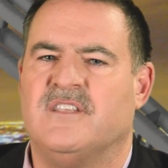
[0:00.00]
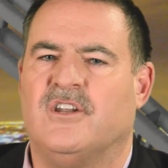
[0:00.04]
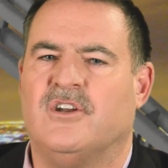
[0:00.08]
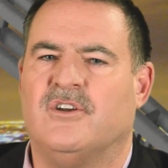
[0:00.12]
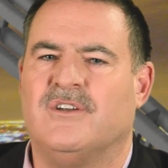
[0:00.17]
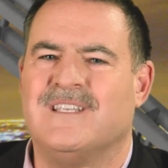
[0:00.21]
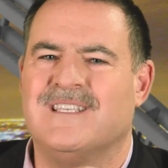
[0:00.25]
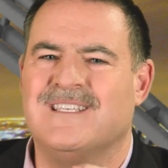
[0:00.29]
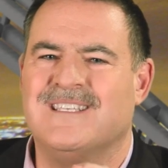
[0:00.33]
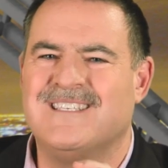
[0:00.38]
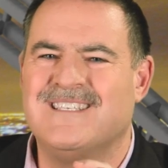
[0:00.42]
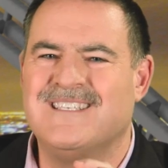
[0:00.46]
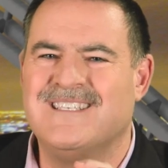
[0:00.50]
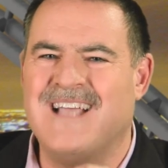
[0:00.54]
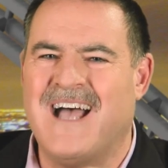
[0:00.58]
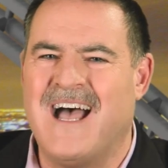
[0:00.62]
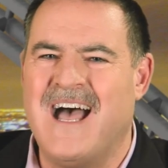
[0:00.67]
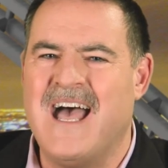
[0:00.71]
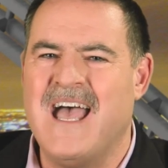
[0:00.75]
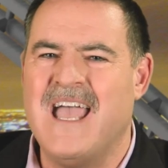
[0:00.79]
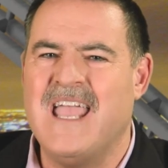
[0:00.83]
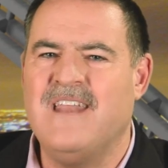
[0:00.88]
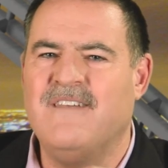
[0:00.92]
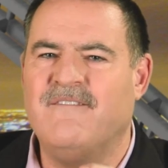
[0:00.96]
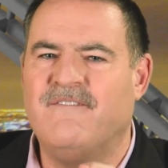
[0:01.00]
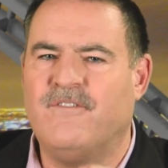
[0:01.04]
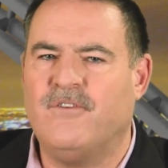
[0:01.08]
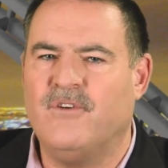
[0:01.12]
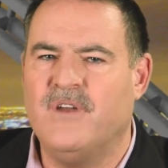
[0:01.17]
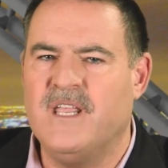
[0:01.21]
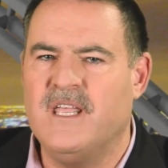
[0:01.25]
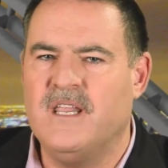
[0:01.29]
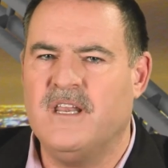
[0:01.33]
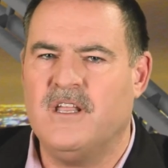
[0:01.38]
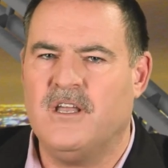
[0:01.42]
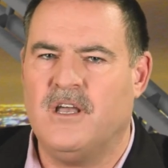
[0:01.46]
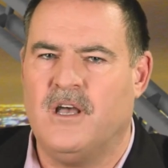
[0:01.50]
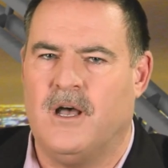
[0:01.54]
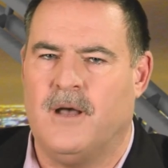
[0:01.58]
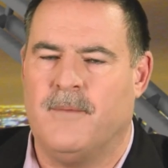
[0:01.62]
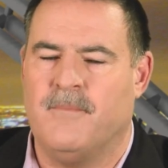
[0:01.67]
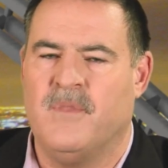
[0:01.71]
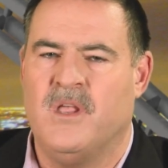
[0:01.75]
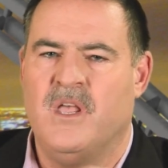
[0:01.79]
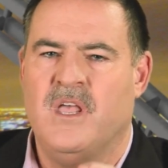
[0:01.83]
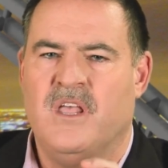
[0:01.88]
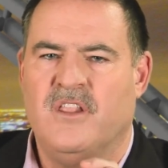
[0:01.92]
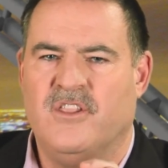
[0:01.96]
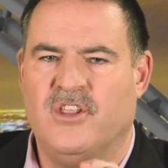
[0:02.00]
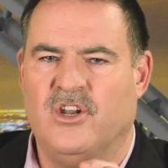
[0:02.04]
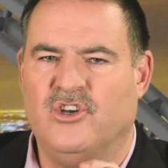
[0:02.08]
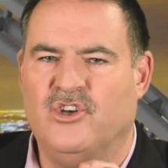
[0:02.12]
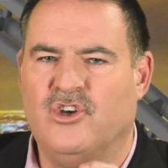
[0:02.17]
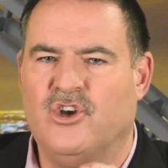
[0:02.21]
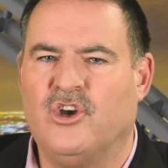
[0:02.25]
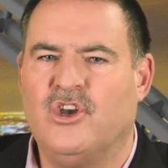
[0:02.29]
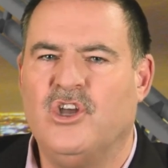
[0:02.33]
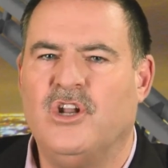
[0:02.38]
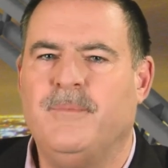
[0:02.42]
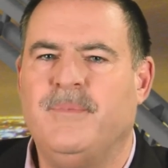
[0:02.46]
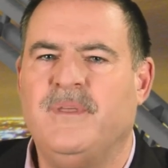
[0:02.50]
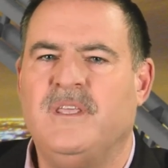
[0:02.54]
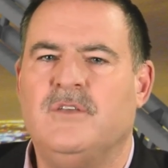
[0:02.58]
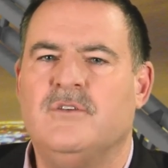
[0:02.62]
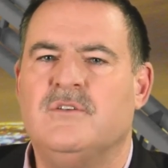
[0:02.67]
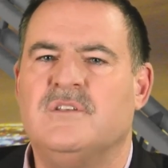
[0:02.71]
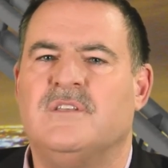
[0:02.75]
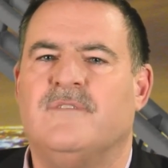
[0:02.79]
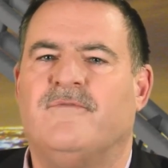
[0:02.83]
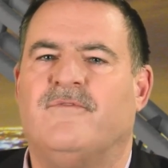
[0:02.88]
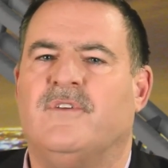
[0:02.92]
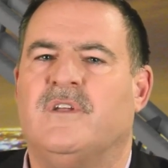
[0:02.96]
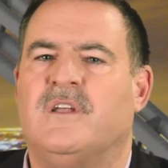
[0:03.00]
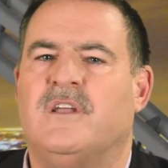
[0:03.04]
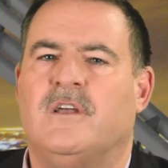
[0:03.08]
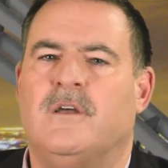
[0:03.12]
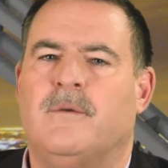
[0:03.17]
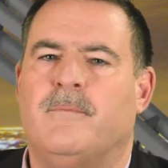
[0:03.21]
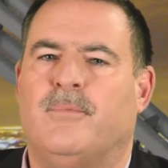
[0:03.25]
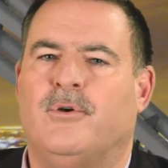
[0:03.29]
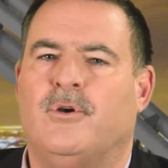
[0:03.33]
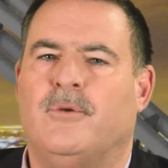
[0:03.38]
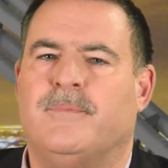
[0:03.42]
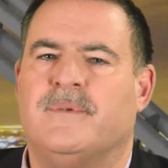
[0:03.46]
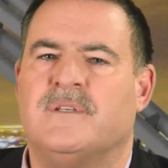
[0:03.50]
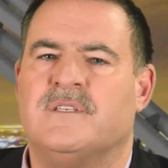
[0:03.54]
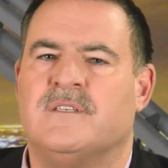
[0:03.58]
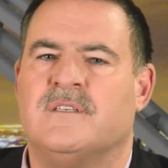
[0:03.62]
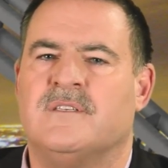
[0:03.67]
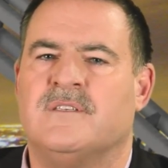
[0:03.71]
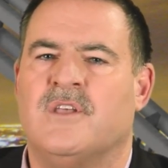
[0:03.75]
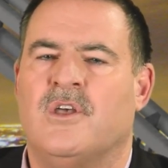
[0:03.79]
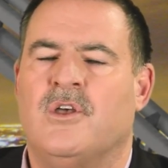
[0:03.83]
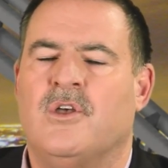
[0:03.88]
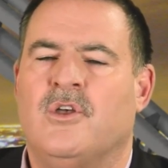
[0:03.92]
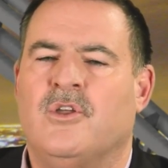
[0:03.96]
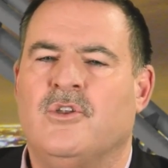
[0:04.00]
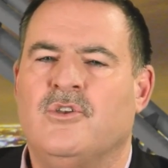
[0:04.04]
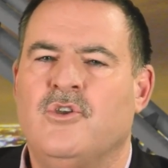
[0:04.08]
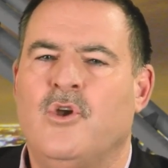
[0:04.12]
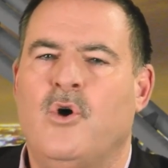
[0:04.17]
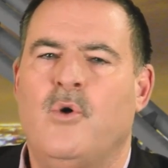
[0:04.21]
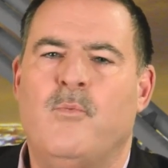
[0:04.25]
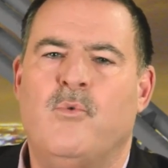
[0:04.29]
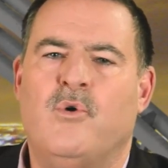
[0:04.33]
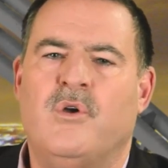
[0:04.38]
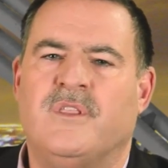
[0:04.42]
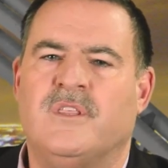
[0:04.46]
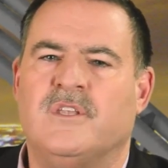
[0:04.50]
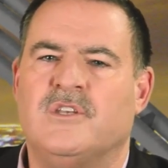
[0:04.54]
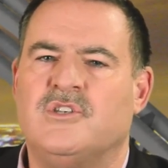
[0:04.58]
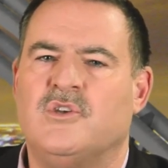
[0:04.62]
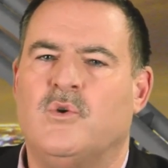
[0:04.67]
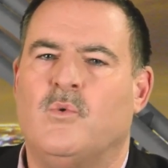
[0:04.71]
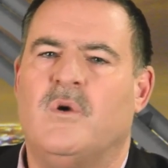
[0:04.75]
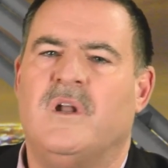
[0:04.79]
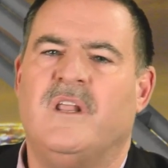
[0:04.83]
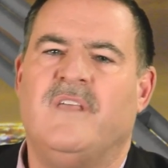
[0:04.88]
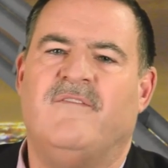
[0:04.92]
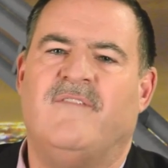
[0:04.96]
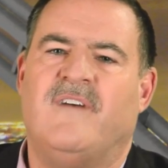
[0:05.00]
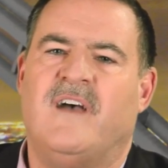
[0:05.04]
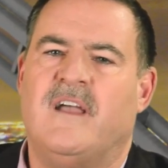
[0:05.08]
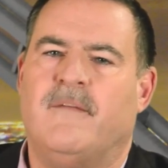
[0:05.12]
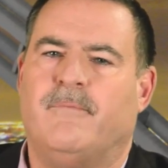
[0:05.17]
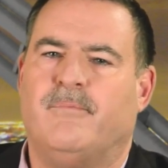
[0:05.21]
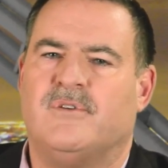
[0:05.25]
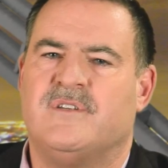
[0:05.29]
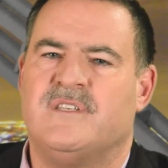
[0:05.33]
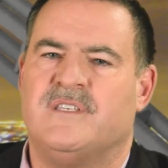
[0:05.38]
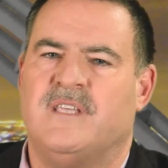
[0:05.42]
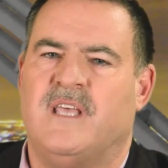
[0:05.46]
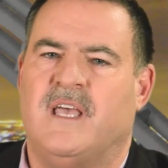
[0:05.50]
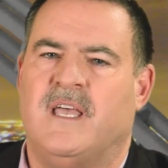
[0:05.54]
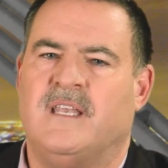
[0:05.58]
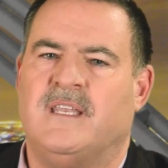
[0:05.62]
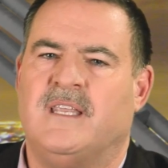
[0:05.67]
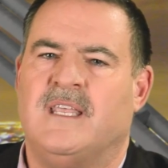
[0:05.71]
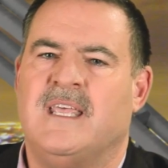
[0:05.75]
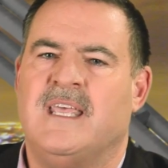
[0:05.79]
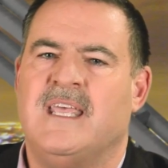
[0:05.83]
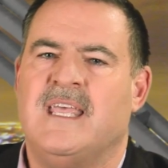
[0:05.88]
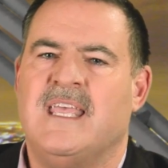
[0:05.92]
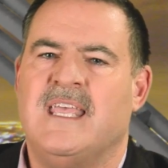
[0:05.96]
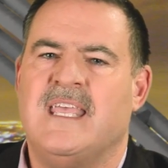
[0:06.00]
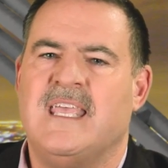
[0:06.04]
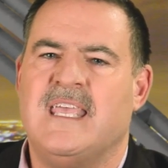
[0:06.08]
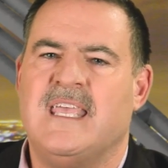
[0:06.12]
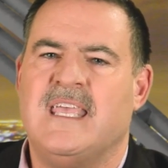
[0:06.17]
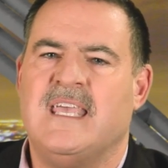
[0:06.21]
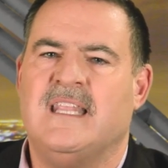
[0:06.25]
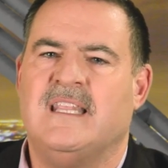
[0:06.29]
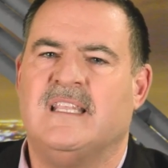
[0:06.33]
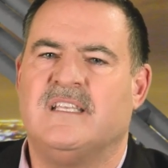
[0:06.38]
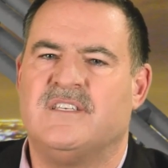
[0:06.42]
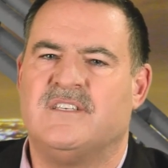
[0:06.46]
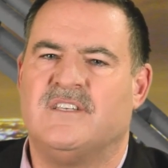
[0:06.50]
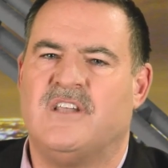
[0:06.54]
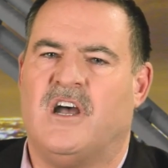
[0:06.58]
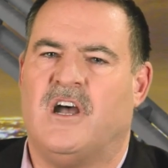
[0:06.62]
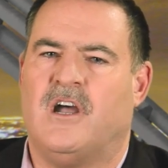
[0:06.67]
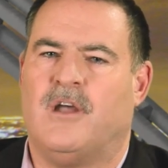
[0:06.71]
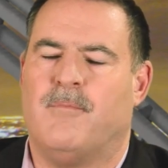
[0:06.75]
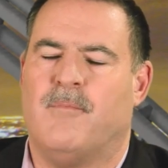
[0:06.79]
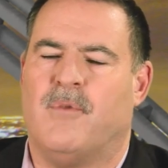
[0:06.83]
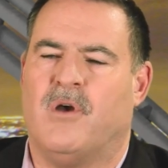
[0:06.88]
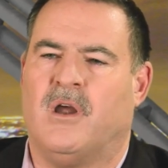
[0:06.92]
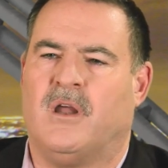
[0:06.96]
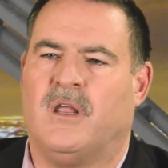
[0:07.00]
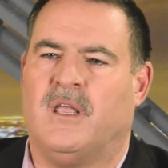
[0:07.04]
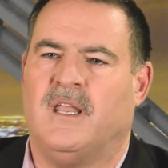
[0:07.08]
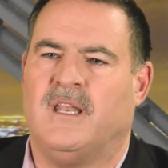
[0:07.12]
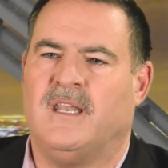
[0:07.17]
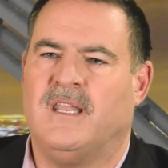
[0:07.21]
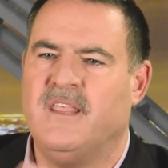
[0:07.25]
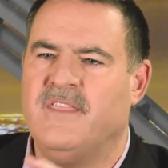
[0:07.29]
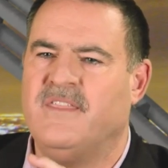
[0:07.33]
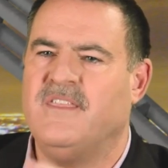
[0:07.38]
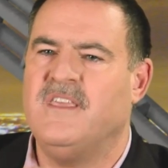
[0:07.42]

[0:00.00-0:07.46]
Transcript: that are designed for income, that you're going to be using for income purposes, no more than 25% in the stock market. Now